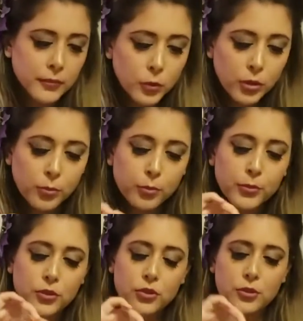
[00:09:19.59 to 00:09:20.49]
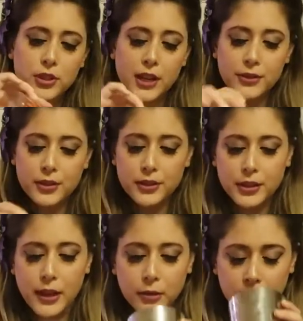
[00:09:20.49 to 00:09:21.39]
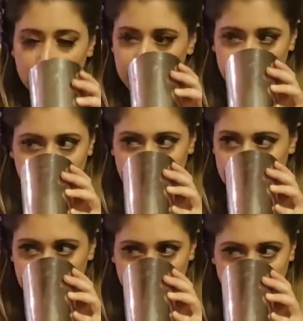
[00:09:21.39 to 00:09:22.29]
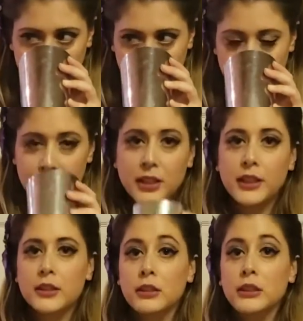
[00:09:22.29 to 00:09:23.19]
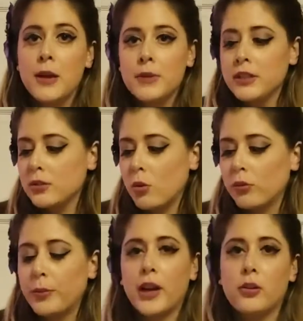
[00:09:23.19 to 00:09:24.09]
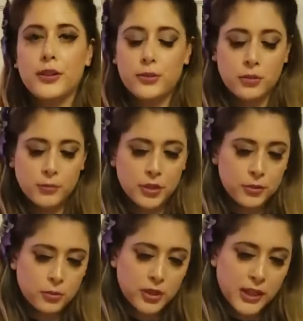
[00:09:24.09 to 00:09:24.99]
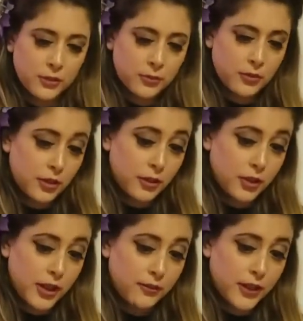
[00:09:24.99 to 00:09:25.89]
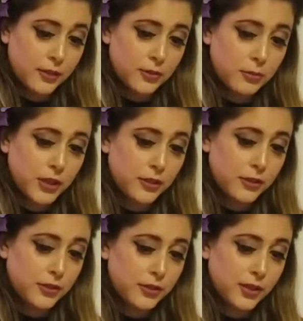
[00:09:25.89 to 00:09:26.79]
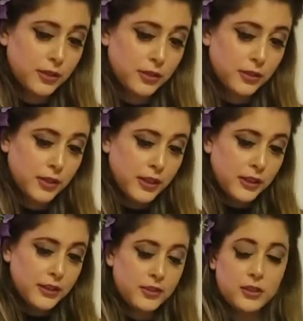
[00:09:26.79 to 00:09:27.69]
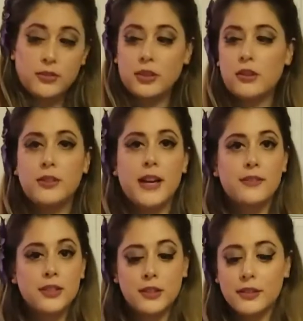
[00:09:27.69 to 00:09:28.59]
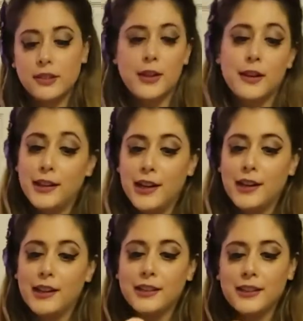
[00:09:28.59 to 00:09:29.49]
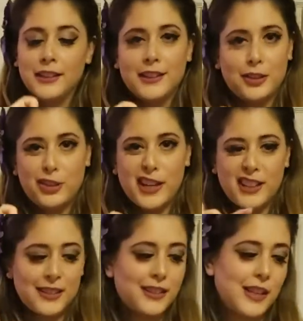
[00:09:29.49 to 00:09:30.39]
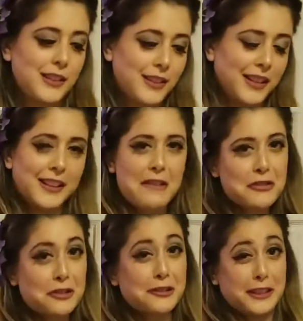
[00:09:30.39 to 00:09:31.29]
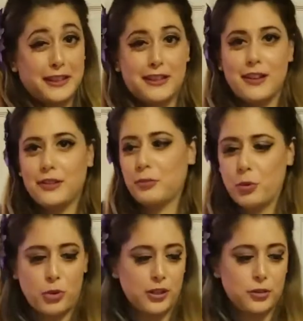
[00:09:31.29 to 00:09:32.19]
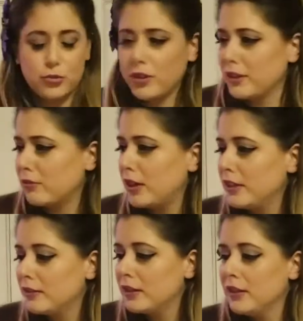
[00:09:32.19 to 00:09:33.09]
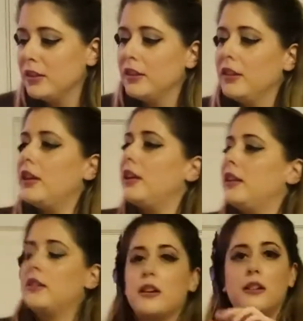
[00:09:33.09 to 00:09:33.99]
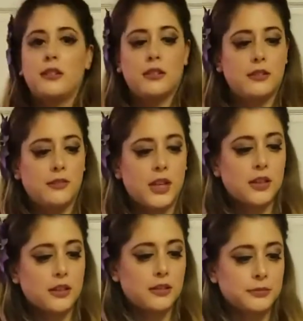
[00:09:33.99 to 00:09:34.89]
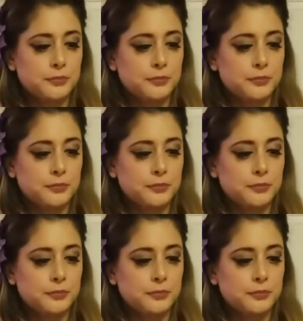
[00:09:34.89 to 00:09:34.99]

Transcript: I'm gonna just test this out. See, like the lemon is overpowering it, so I'm gonna do 1 ounce, another 1/2 ounce, because, listen, if you love lavender, you'll like it to taste like lavender. That's kind of the point of the drink, right? And vodka.